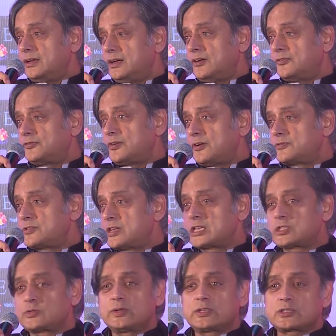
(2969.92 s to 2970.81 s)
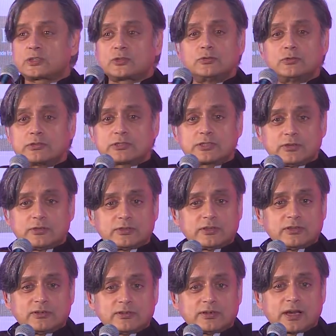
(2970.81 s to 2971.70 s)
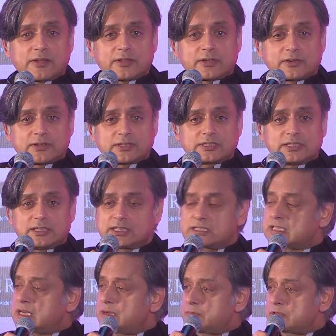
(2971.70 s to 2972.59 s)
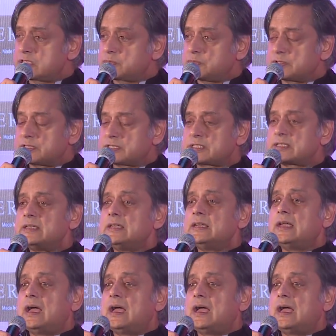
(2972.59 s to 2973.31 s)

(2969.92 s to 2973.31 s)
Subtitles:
of Jesuit schools or other Christian establishments.